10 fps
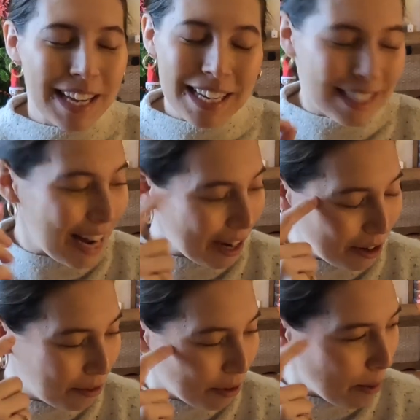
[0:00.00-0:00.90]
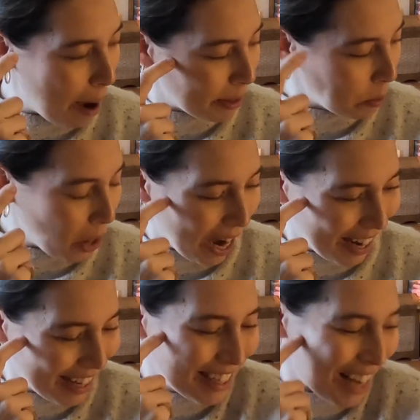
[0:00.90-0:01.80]
it is not good for mama's
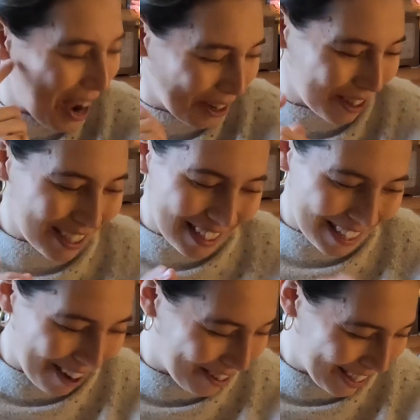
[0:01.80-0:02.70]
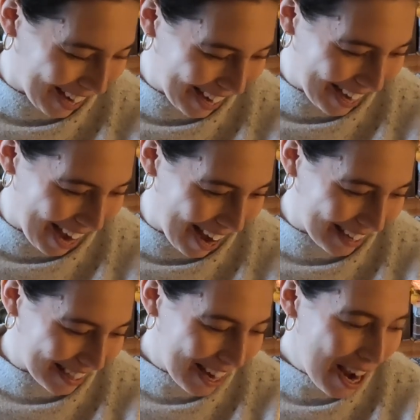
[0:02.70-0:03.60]
brain. So this is everything I
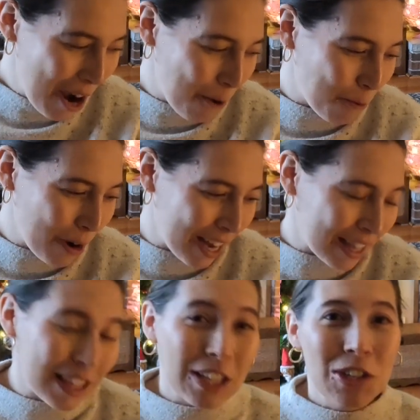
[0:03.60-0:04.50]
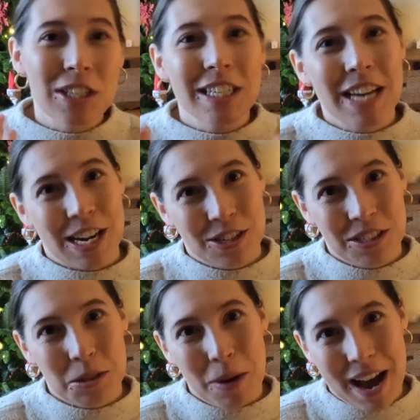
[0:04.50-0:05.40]
got with good
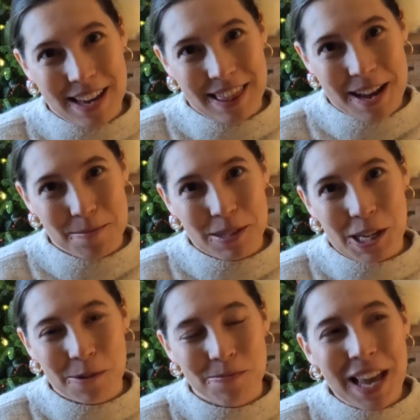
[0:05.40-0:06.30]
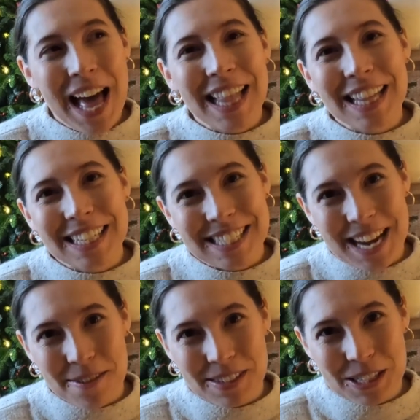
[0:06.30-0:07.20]
intentions behind them. So let's
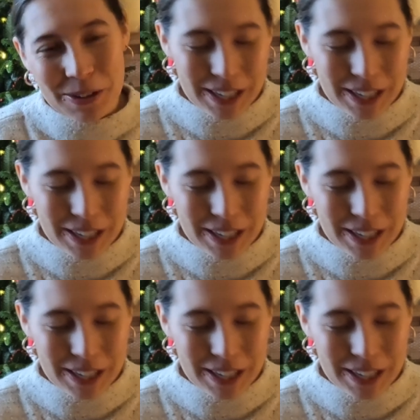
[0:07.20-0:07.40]
dive into